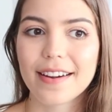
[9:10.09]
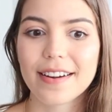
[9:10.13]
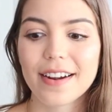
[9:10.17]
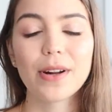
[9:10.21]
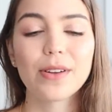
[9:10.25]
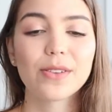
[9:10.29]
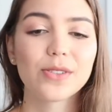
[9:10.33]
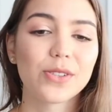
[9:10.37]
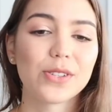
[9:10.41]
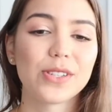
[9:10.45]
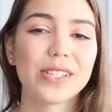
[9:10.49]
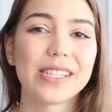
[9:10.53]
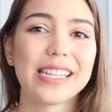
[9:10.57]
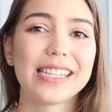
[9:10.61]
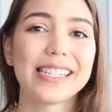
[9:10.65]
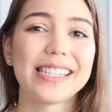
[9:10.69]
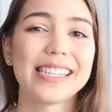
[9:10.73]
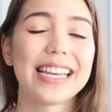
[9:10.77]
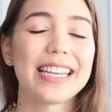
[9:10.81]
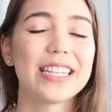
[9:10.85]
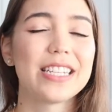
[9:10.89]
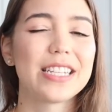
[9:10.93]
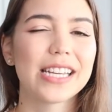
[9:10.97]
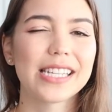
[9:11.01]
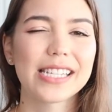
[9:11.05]
But also, since
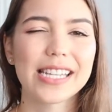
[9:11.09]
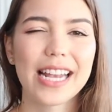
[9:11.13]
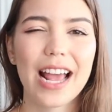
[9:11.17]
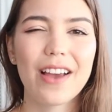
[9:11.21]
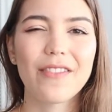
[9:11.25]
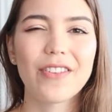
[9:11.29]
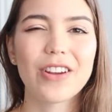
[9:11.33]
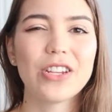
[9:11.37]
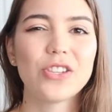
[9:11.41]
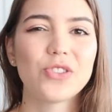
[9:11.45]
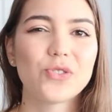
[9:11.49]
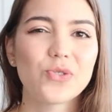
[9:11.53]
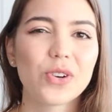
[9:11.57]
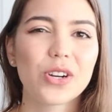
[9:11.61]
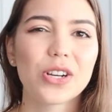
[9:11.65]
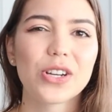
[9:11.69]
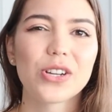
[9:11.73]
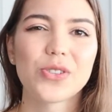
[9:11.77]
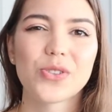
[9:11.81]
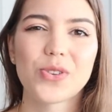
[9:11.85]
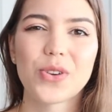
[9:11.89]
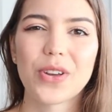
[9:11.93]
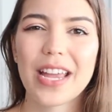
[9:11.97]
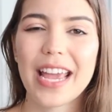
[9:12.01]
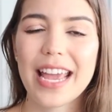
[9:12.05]
it doesn't have any
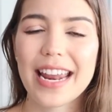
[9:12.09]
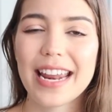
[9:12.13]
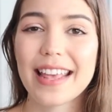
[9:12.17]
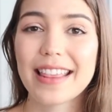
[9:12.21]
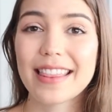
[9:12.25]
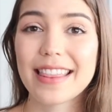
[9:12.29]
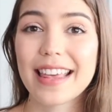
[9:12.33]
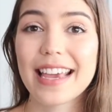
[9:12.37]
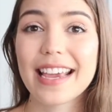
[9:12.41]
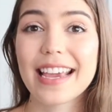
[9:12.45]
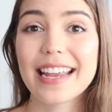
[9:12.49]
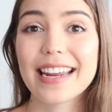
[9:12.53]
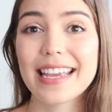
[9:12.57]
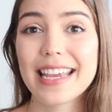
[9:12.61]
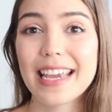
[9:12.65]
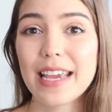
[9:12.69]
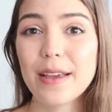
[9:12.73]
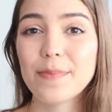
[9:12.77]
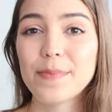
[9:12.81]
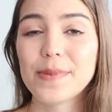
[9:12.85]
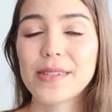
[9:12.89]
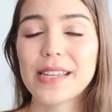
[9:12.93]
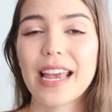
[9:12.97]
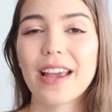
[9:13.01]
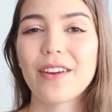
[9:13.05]
drawers or anything, it
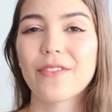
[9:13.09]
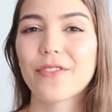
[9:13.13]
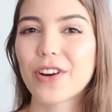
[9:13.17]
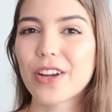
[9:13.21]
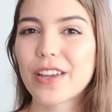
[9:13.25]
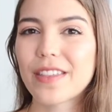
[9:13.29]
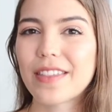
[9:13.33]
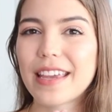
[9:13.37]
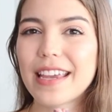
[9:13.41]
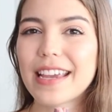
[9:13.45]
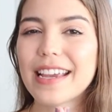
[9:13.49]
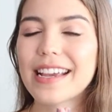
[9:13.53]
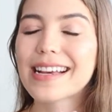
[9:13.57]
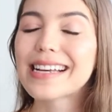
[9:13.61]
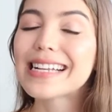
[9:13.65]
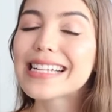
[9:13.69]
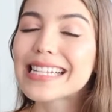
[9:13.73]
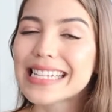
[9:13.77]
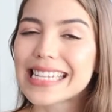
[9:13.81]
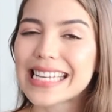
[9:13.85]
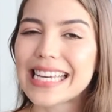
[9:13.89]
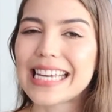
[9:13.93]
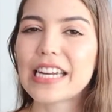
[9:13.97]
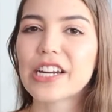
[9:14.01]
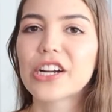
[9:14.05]
keeps everything
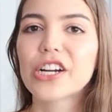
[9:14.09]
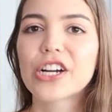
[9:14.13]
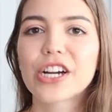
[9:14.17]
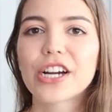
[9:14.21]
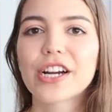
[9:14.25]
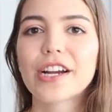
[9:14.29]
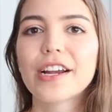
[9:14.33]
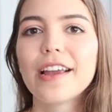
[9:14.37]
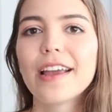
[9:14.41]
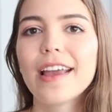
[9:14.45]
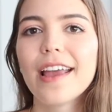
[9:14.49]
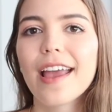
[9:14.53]
cleaner